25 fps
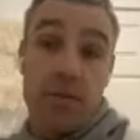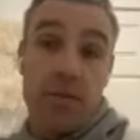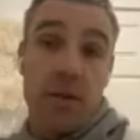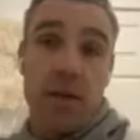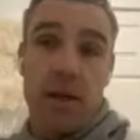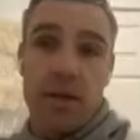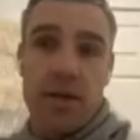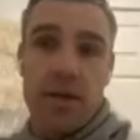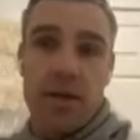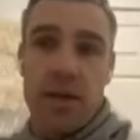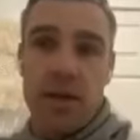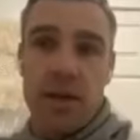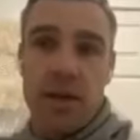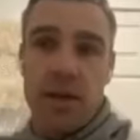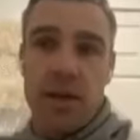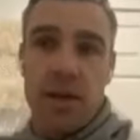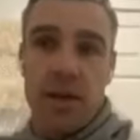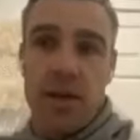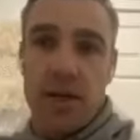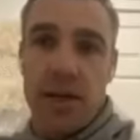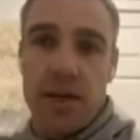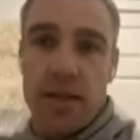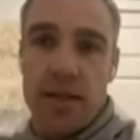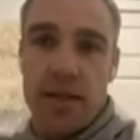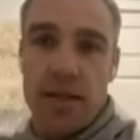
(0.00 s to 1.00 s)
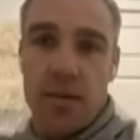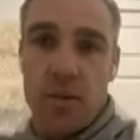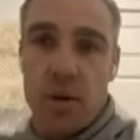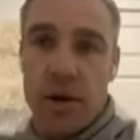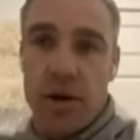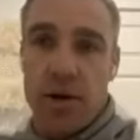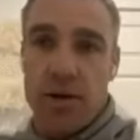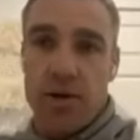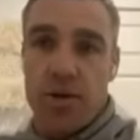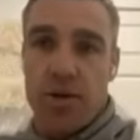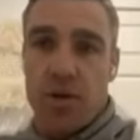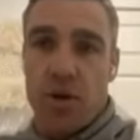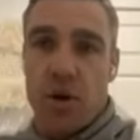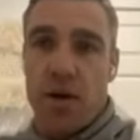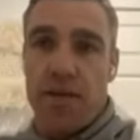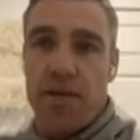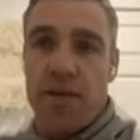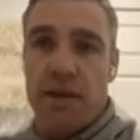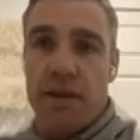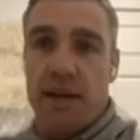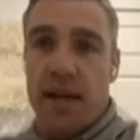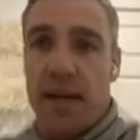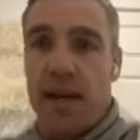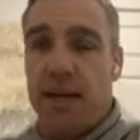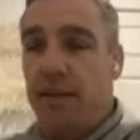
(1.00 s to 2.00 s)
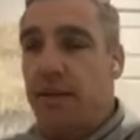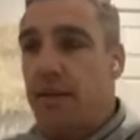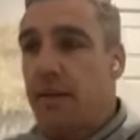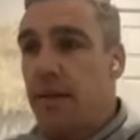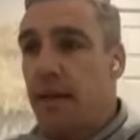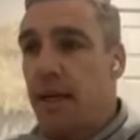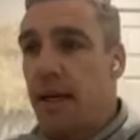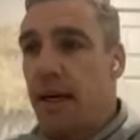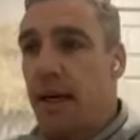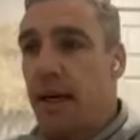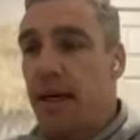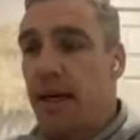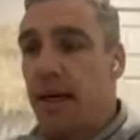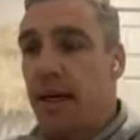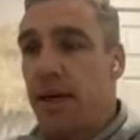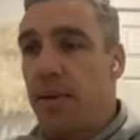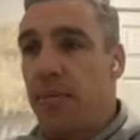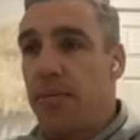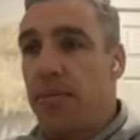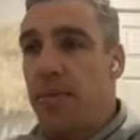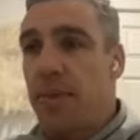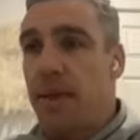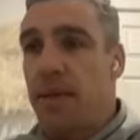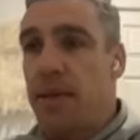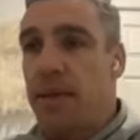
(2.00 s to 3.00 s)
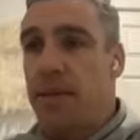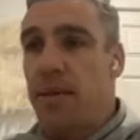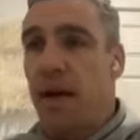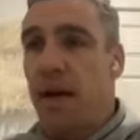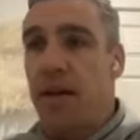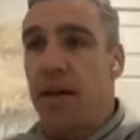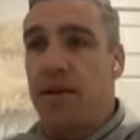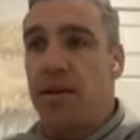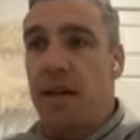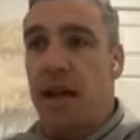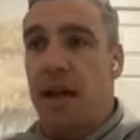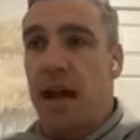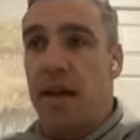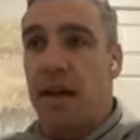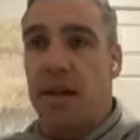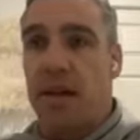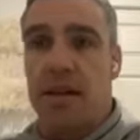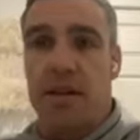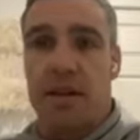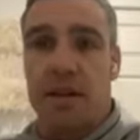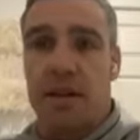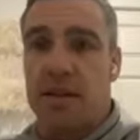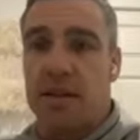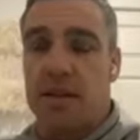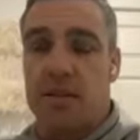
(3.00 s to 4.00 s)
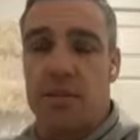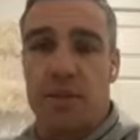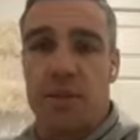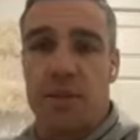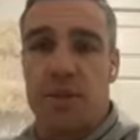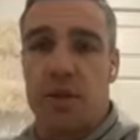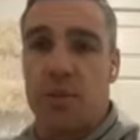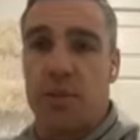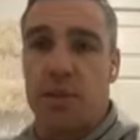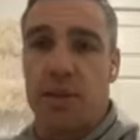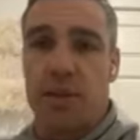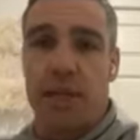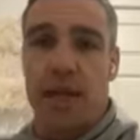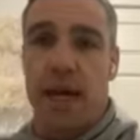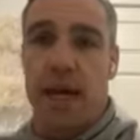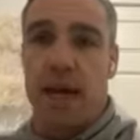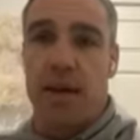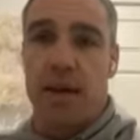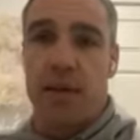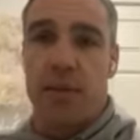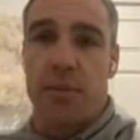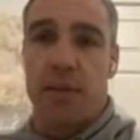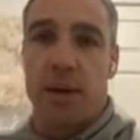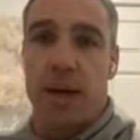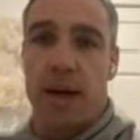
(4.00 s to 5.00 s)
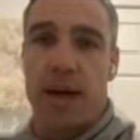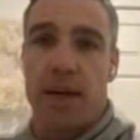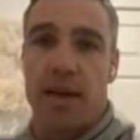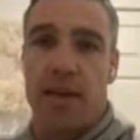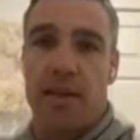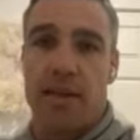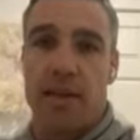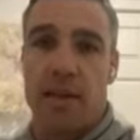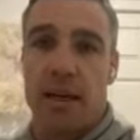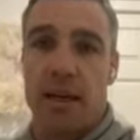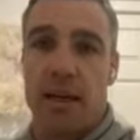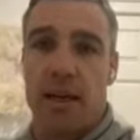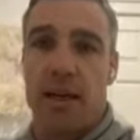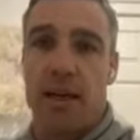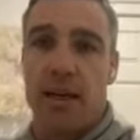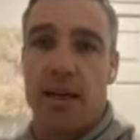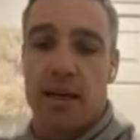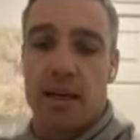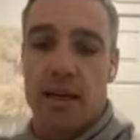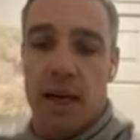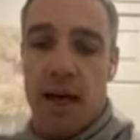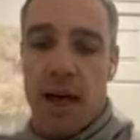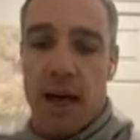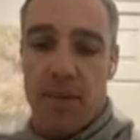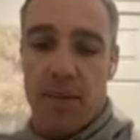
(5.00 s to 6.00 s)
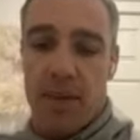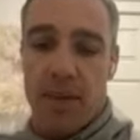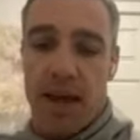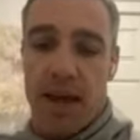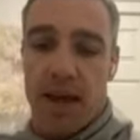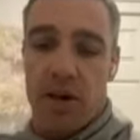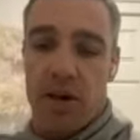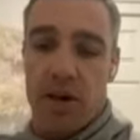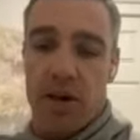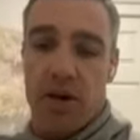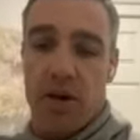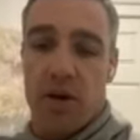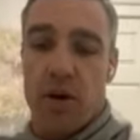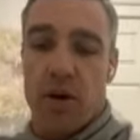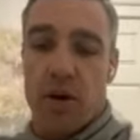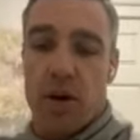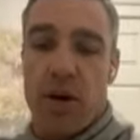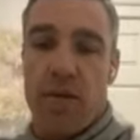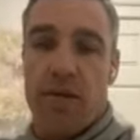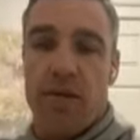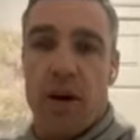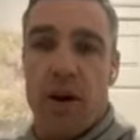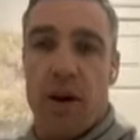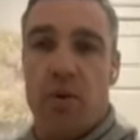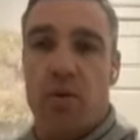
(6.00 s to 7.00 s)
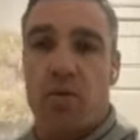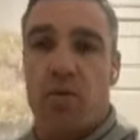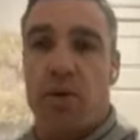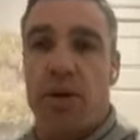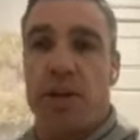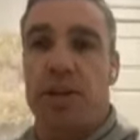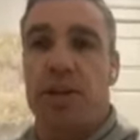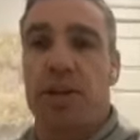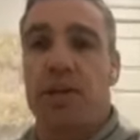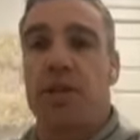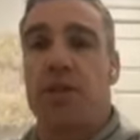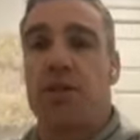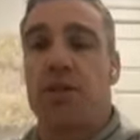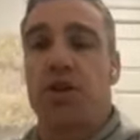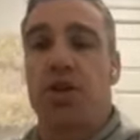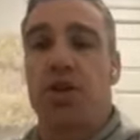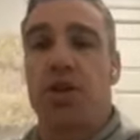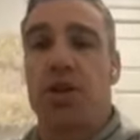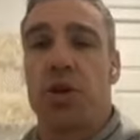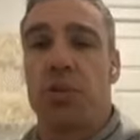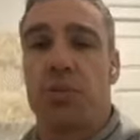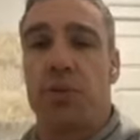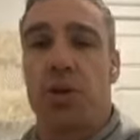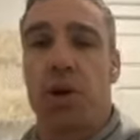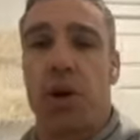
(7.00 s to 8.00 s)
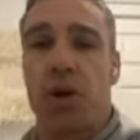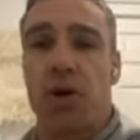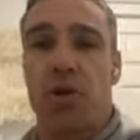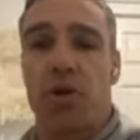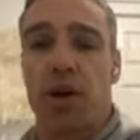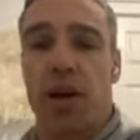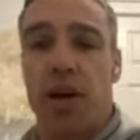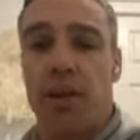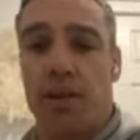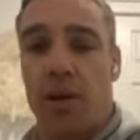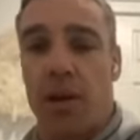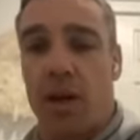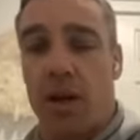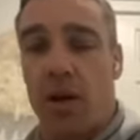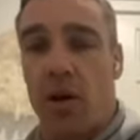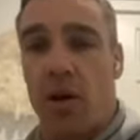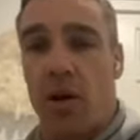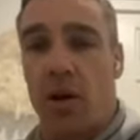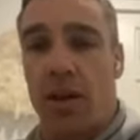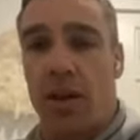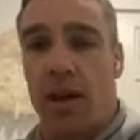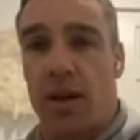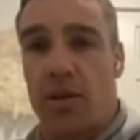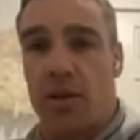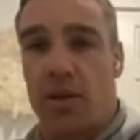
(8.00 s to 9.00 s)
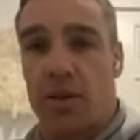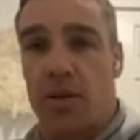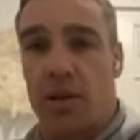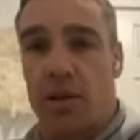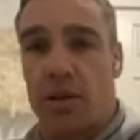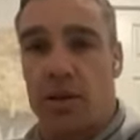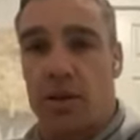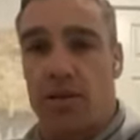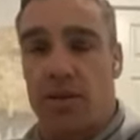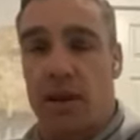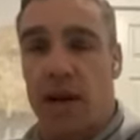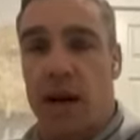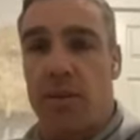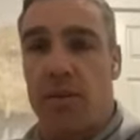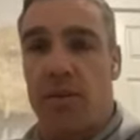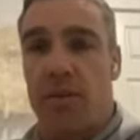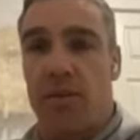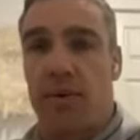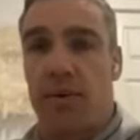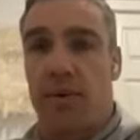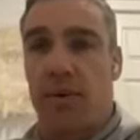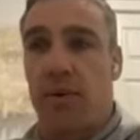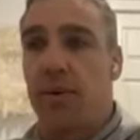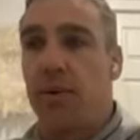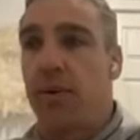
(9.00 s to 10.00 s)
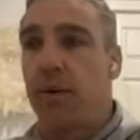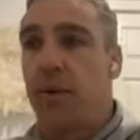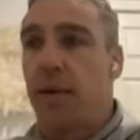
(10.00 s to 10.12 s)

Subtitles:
certainly he's the one who's driving that. There's no doubt that there's some super talented players there, and they got a very rich junior program that a lot of those guys have come through.